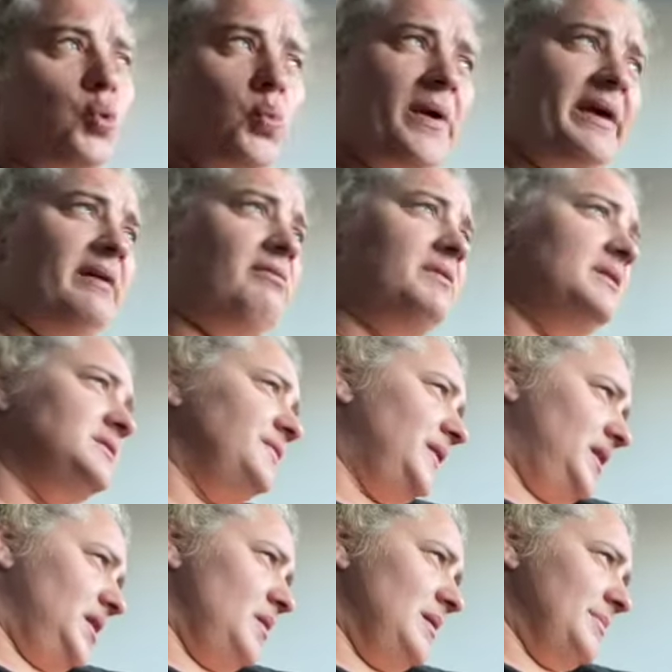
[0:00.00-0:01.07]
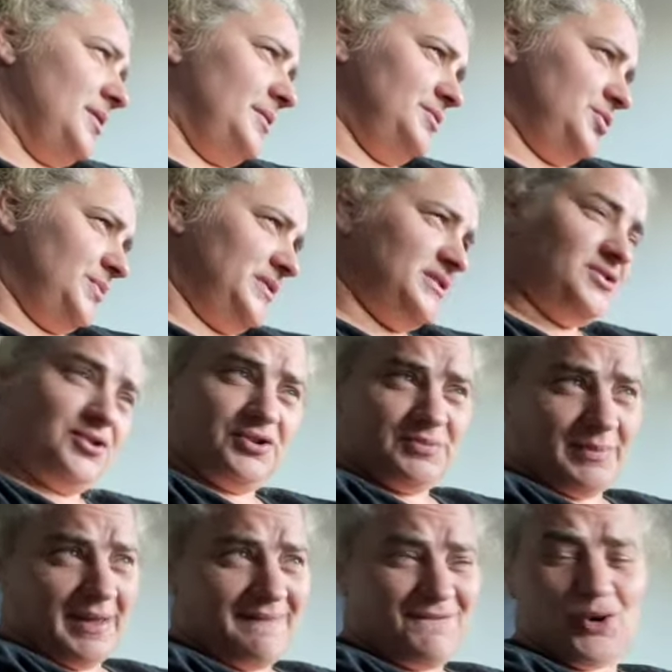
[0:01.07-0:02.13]
where in this video I'm going to insert
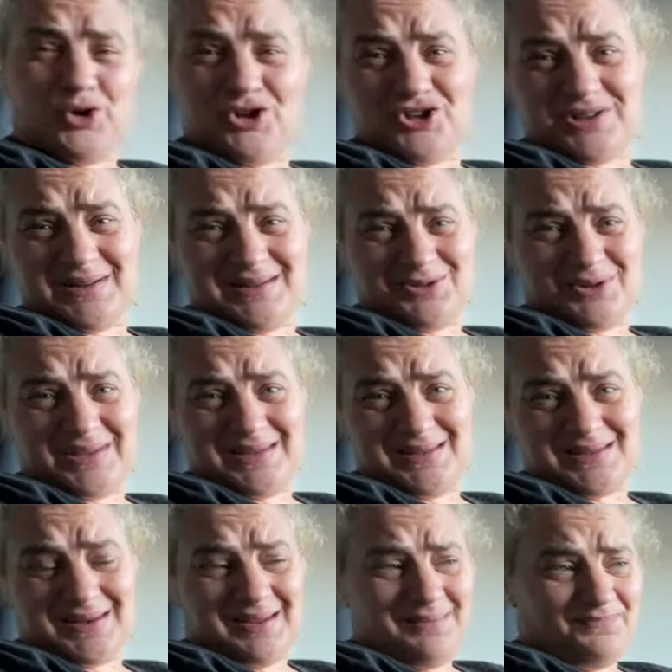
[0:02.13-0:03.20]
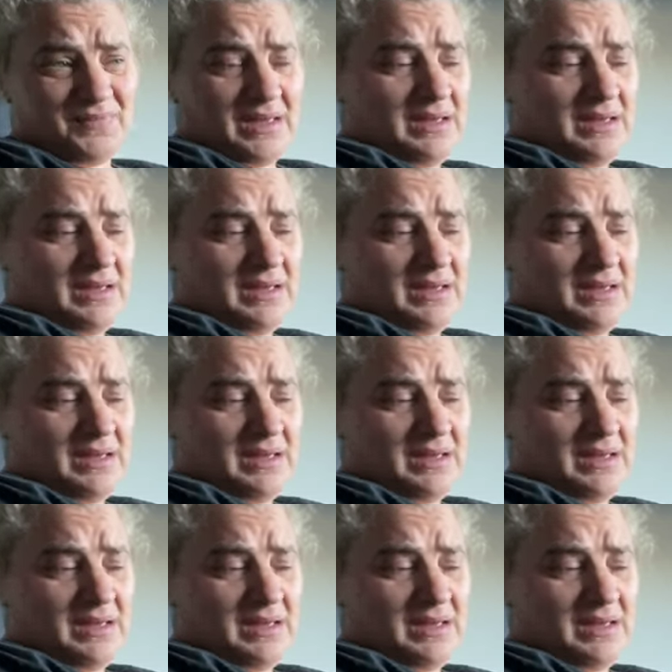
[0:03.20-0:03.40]
my footage that I took yesterday.